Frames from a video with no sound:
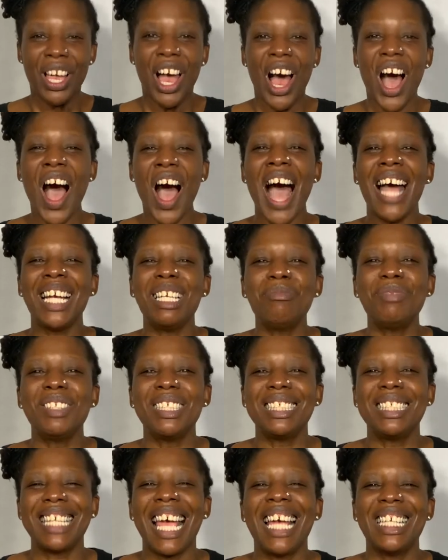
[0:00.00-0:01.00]
I am the
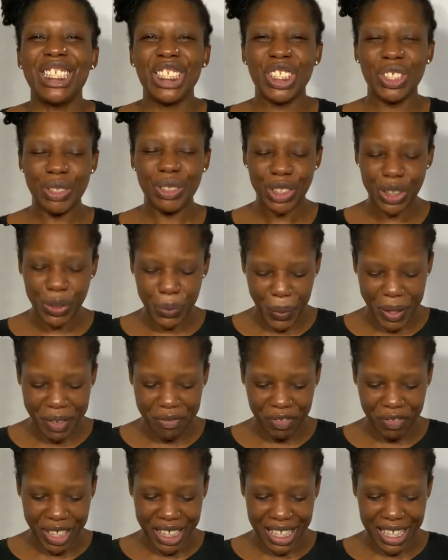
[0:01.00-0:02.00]
taste of sweet
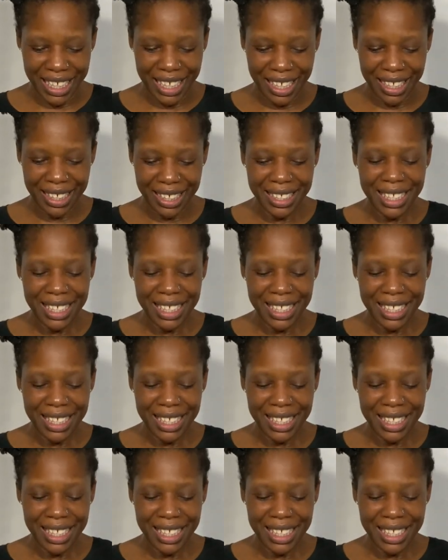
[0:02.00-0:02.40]
vanilla,